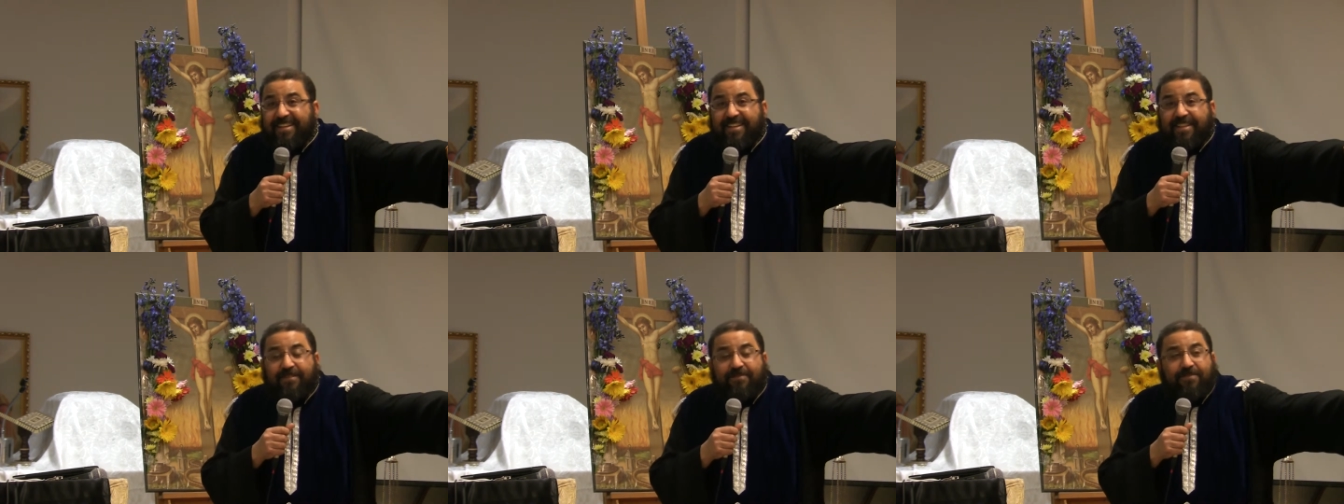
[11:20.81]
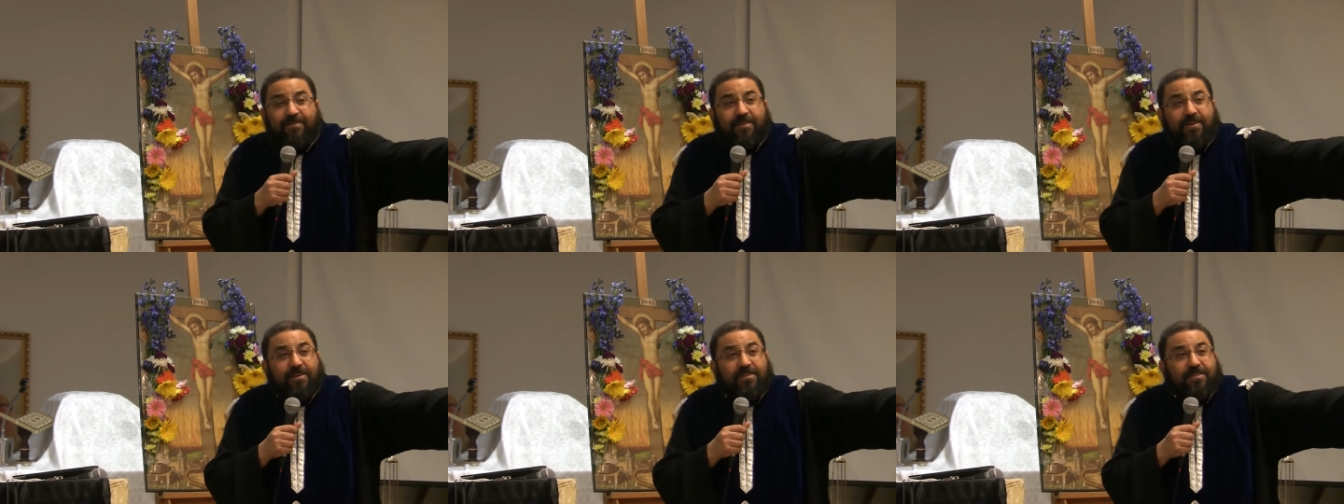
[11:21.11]
the
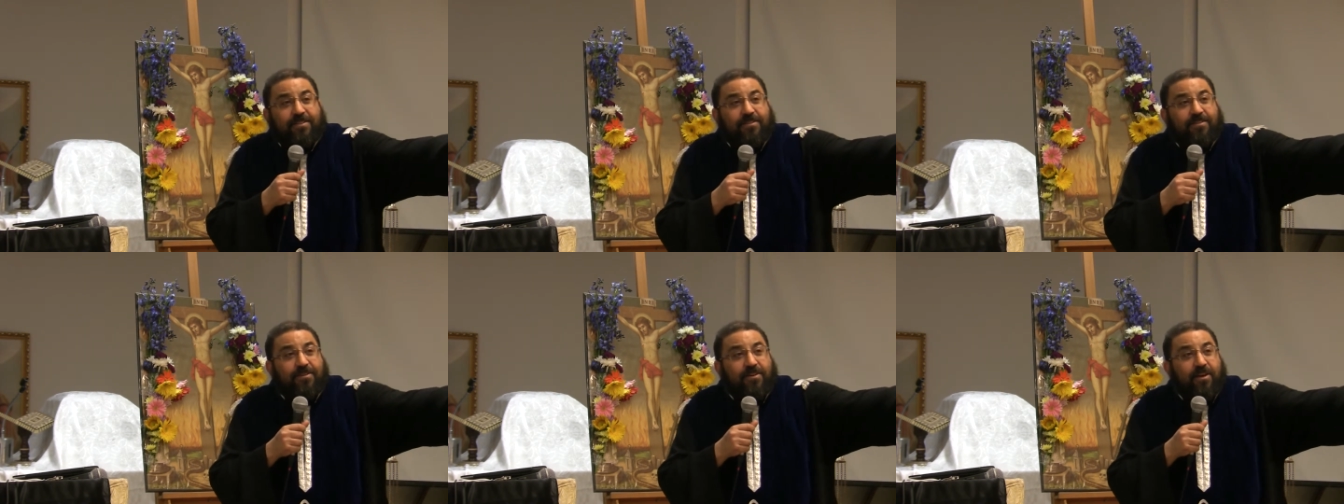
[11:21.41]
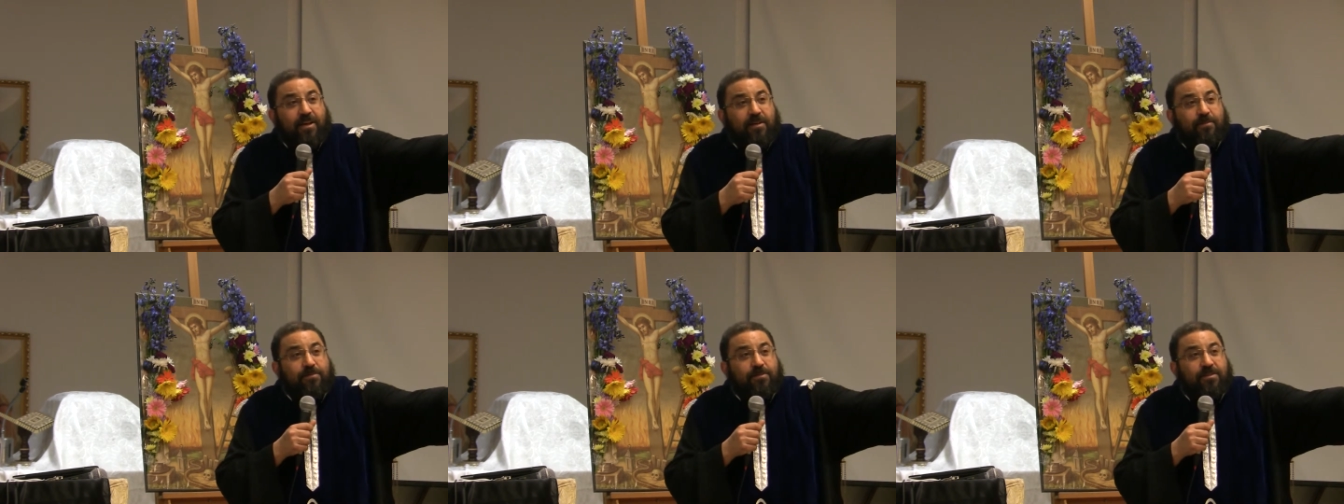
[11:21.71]
first
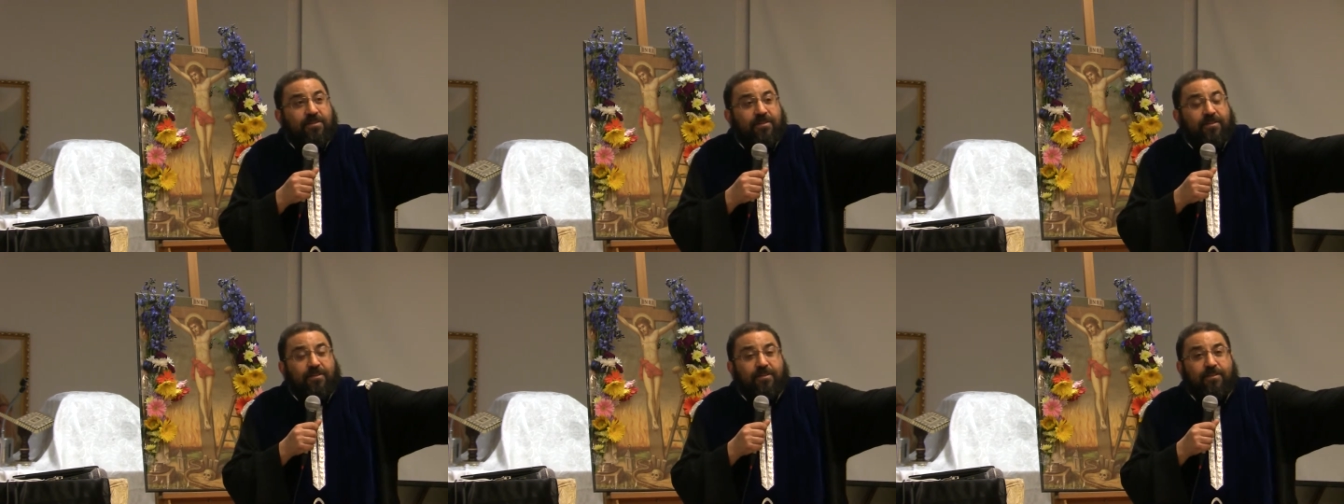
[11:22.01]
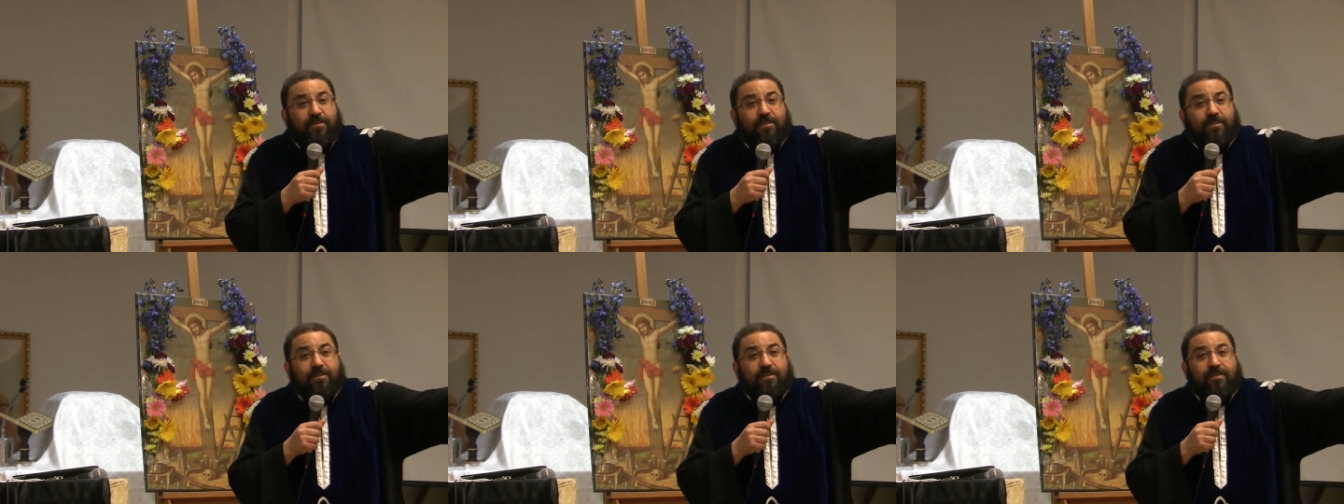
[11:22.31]
scribes.
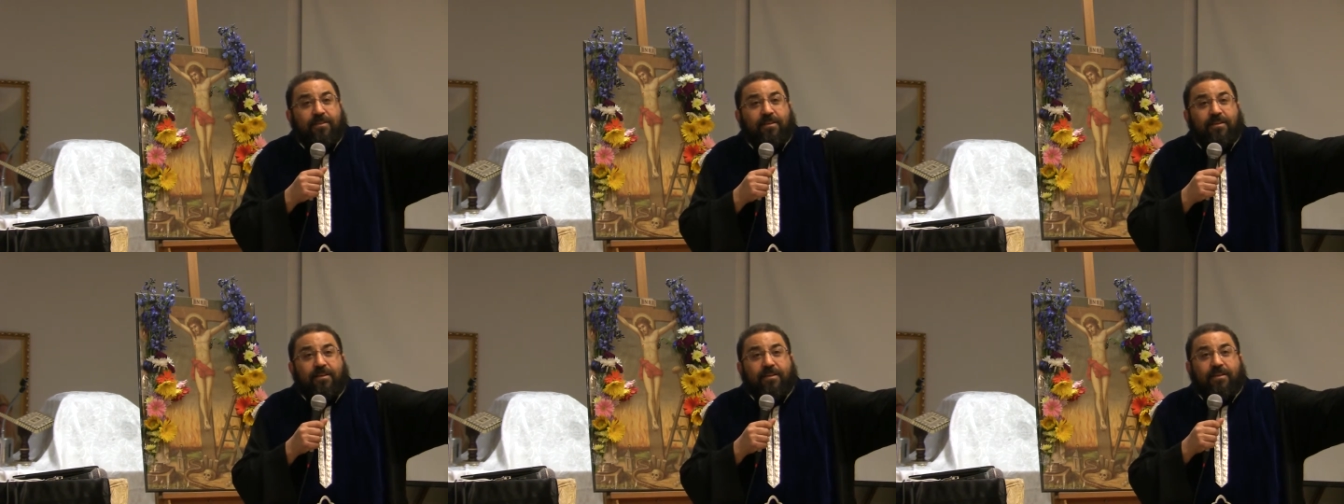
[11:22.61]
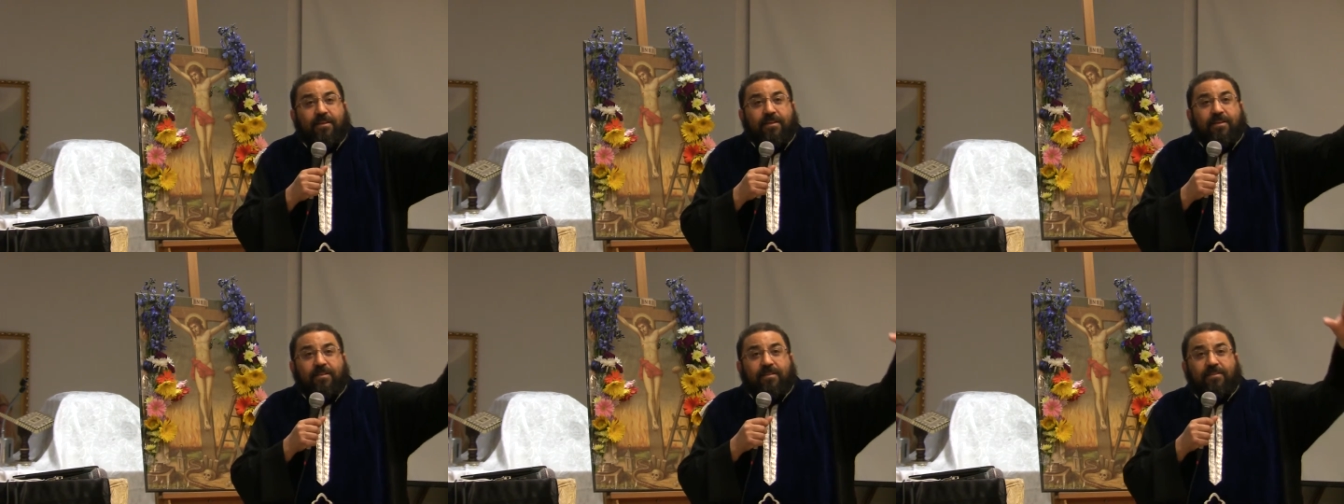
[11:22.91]

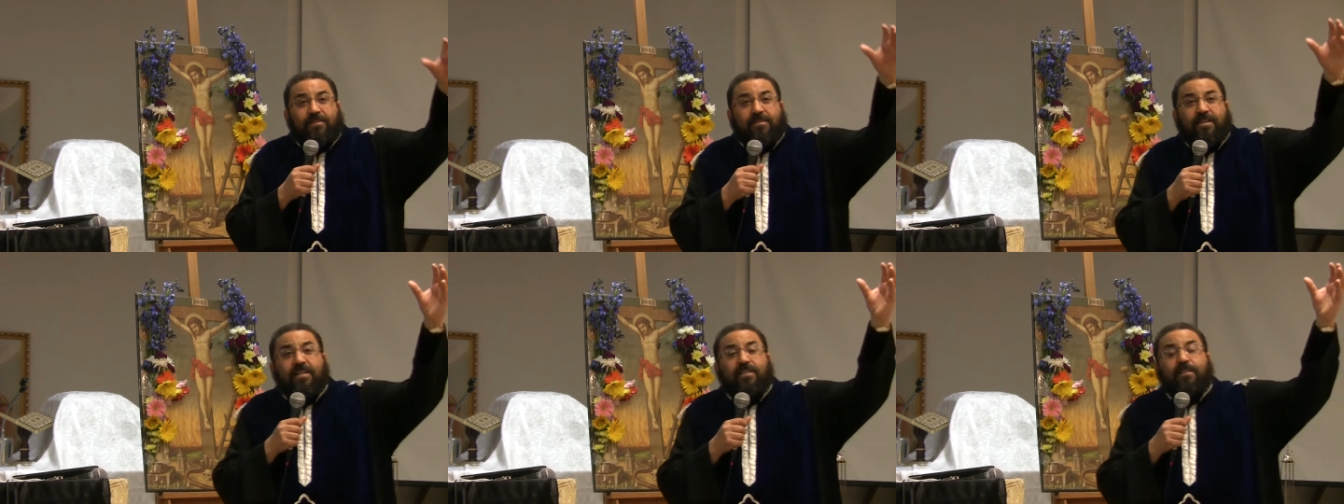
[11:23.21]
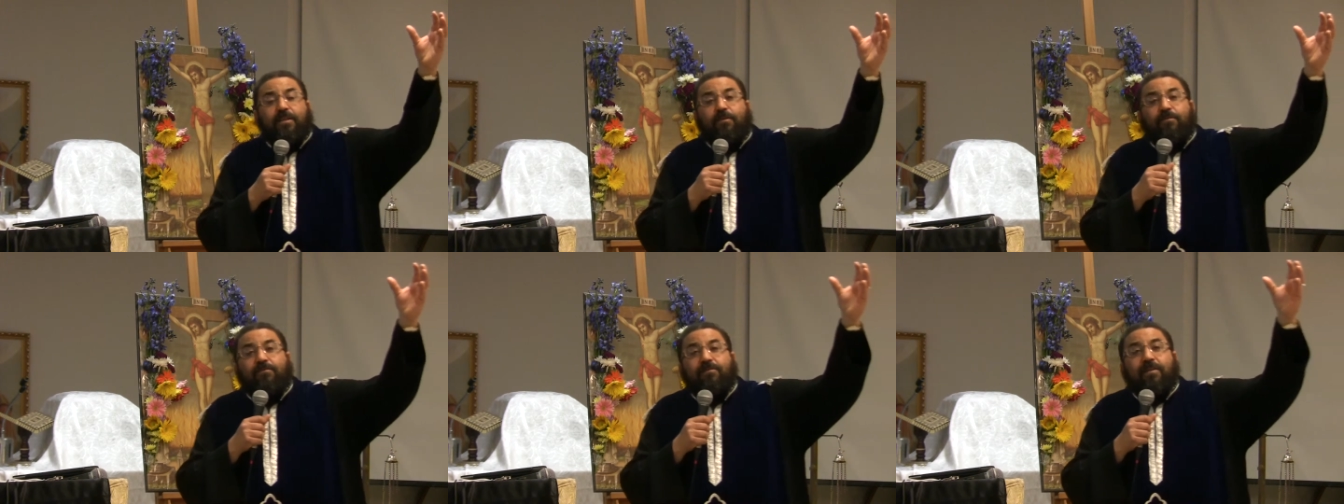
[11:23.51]

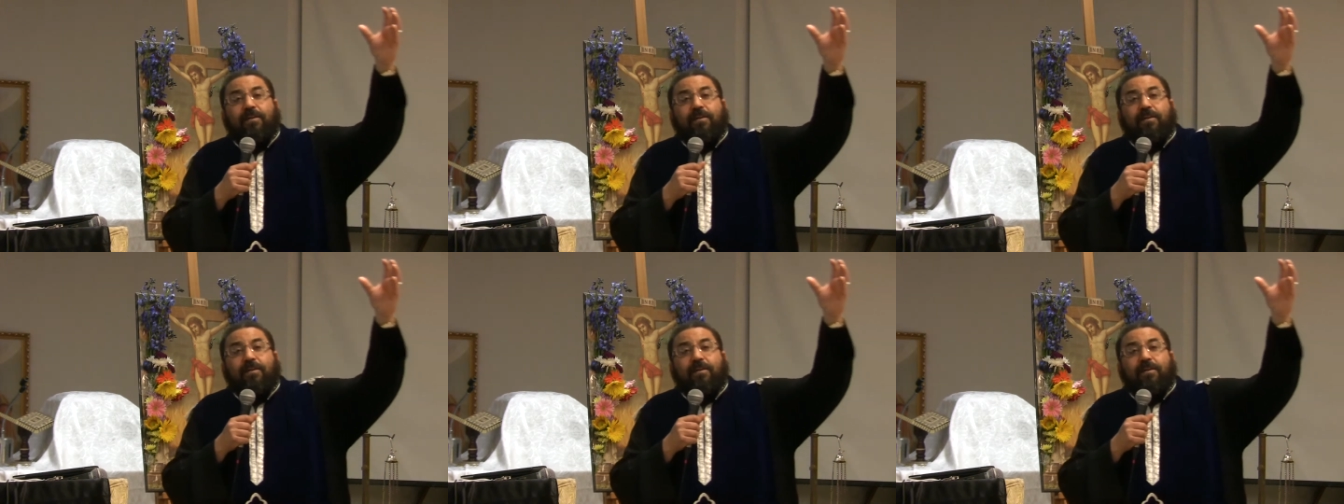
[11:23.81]
Signal of